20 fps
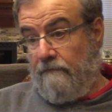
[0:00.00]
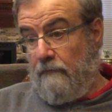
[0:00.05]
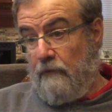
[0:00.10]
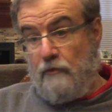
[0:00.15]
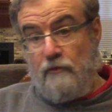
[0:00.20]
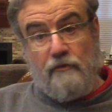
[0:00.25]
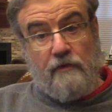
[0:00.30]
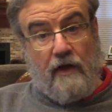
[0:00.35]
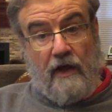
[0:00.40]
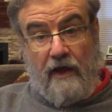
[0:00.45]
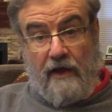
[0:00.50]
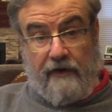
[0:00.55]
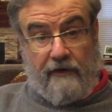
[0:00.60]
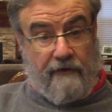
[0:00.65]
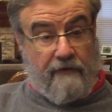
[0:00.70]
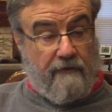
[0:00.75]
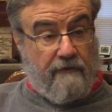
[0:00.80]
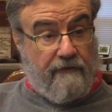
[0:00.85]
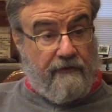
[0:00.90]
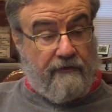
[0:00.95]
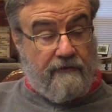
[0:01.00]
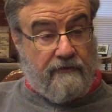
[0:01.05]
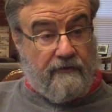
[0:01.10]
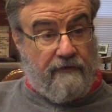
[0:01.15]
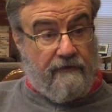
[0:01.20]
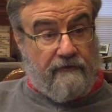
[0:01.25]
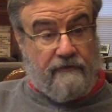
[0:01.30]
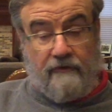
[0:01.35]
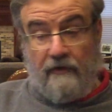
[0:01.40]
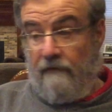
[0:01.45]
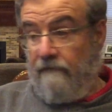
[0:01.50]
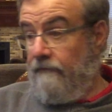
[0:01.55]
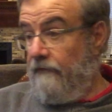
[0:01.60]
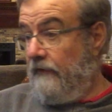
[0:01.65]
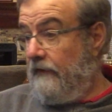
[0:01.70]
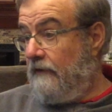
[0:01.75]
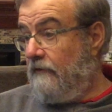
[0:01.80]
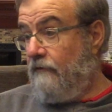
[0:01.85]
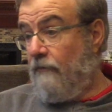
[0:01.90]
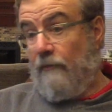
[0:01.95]
moon god and all this other stuff. He
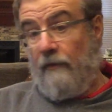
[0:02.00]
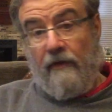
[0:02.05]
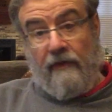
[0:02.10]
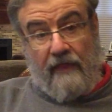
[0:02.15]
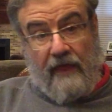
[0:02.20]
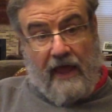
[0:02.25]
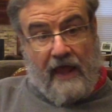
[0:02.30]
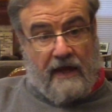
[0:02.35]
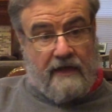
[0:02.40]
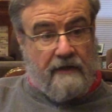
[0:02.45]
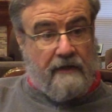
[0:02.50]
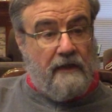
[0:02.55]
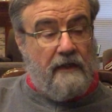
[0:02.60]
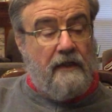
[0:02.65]
gets rid of that.